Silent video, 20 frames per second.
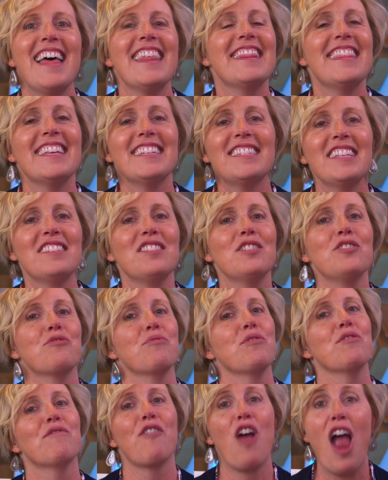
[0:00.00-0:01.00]
This isn't
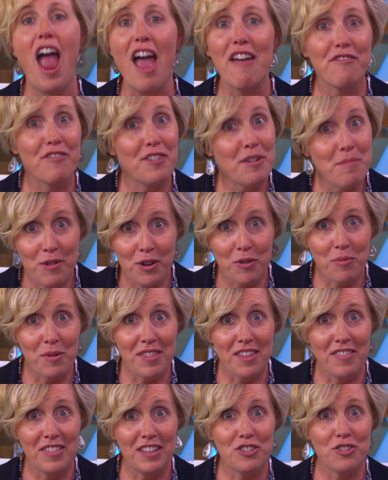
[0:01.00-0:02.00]
true for every book
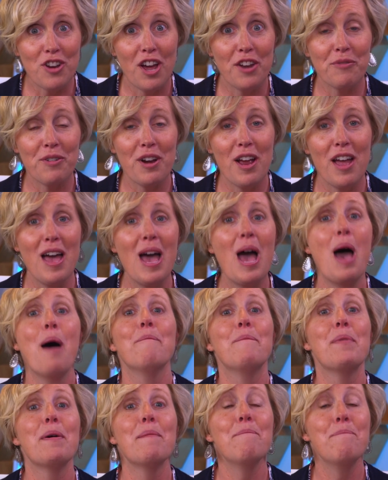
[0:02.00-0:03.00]
within the genre,
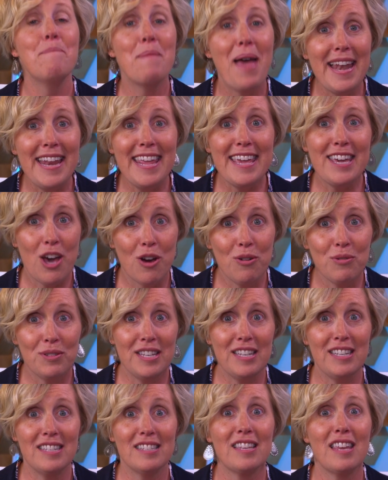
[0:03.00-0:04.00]
but many
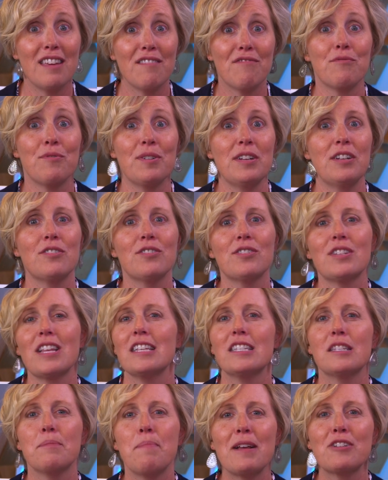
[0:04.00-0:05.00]
cozies give readers
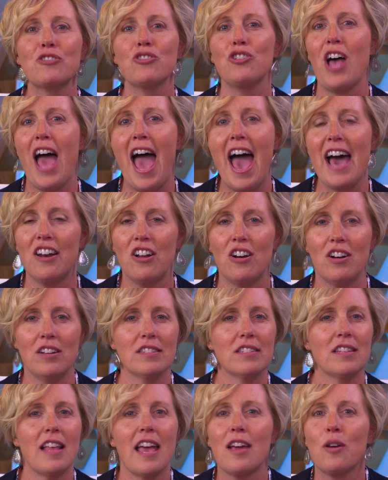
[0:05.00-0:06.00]
special
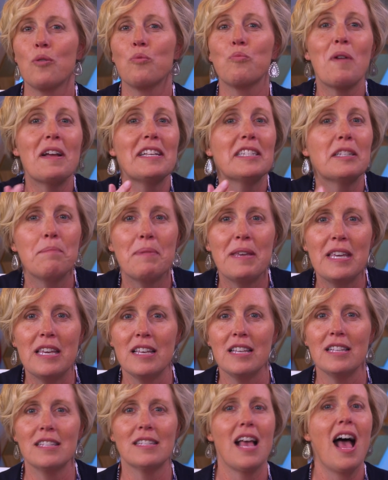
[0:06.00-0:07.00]
add-ons like
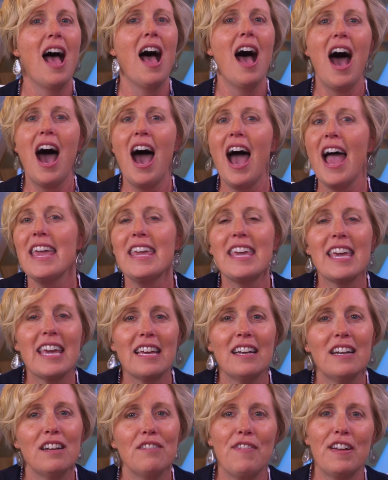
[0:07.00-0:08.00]
recipes, hiking
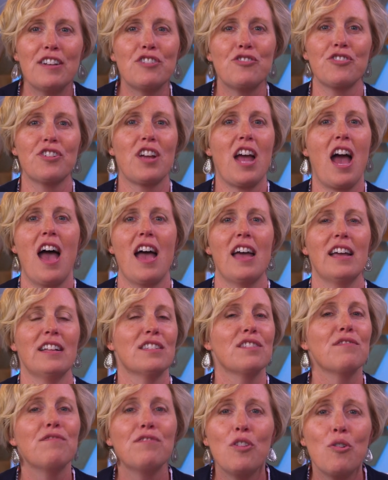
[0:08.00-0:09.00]
and adventure
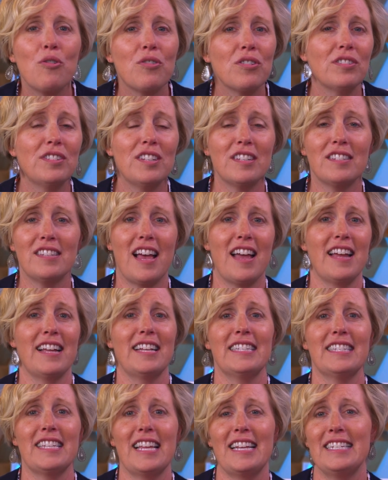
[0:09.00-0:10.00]
guides, floral
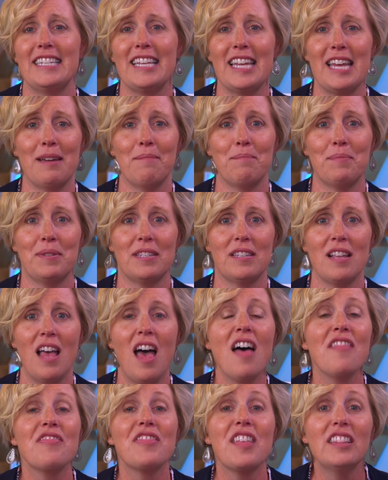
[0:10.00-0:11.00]
designs, and tips.
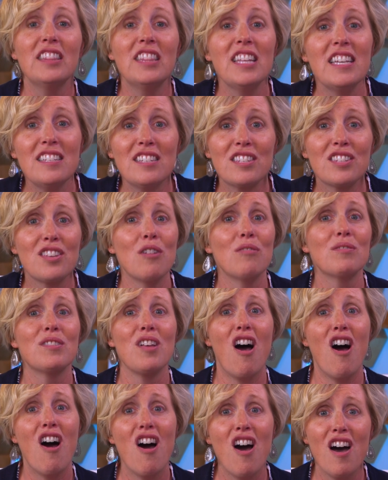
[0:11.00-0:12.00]
The list goes
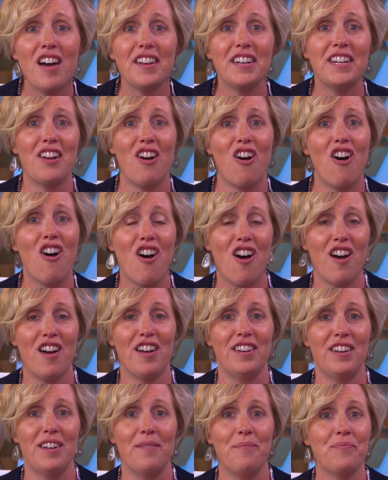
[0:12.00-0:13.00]
on and
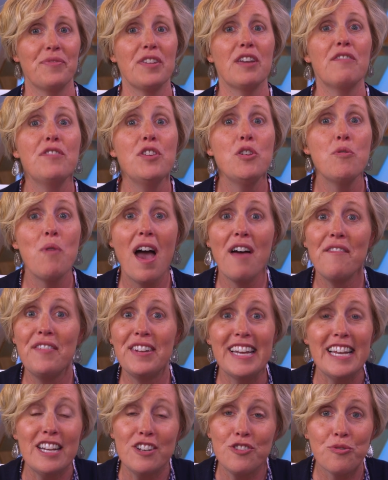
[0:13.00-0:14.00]
on. If you have
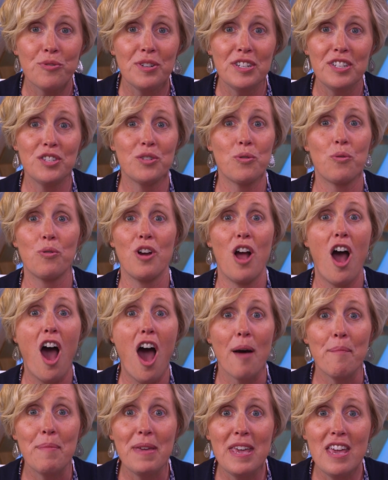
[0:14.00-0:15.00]
an interest or a
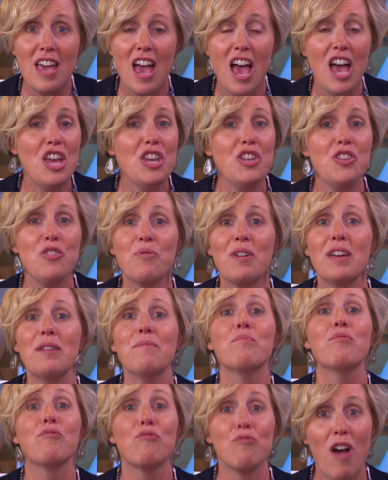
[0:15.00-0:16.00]
hobby, you
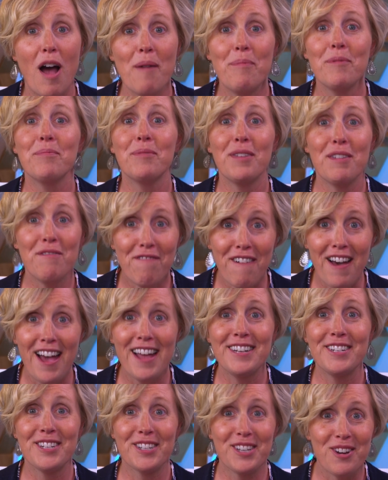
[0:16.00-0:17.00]
can probably
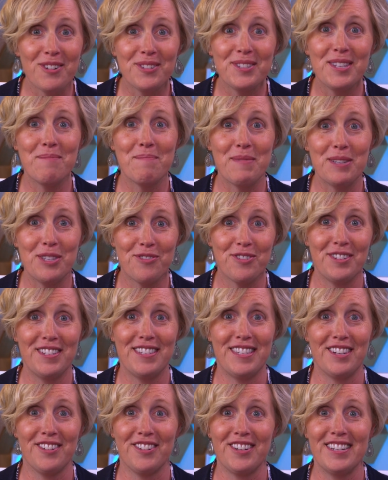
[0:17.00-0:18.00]
find a cozy mystery
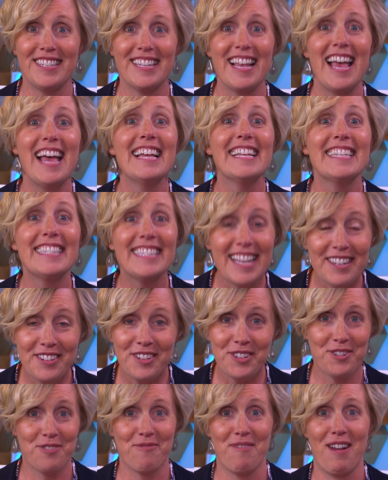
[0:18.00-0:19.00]
series
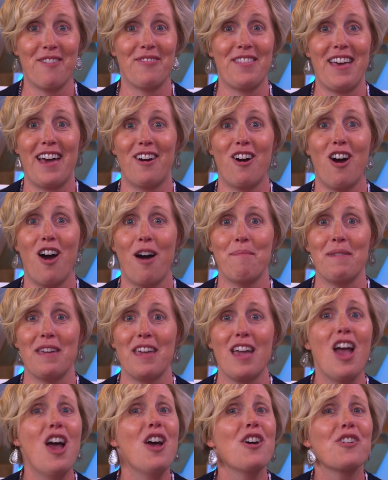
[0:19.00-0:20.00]
centered around that
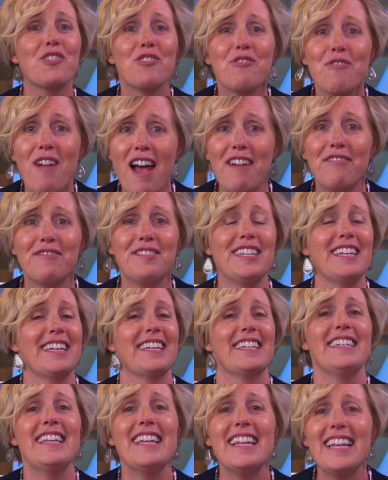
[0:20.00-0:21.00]
hobby.
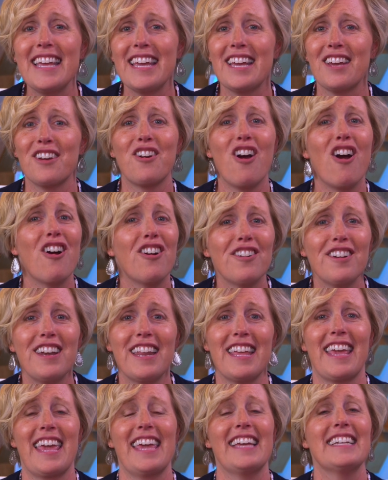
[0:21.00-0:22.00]
Crafting, knitting,
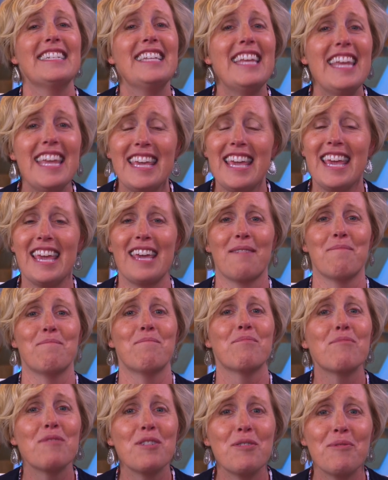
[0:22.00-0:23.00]
gardening, antiquing,
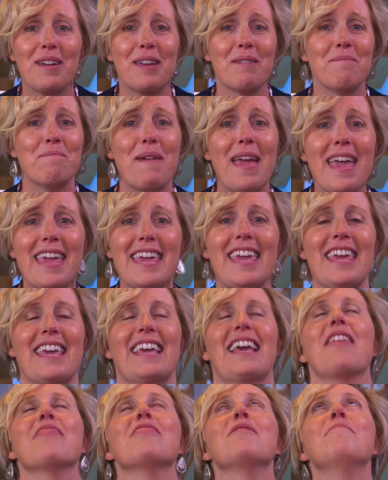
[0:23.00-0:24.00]
brewing,
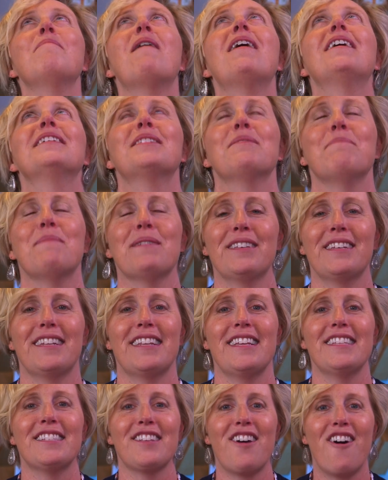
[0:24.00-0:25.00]
baking, the
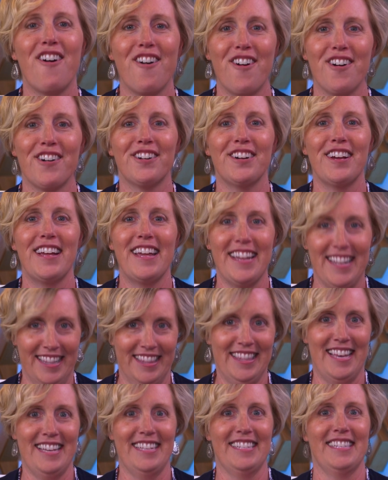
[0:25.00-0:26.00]
possibilities are
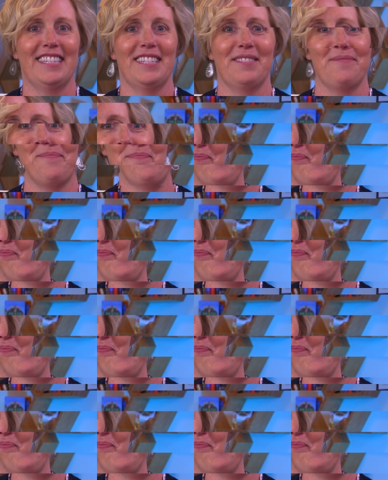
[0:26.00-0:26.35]
endless.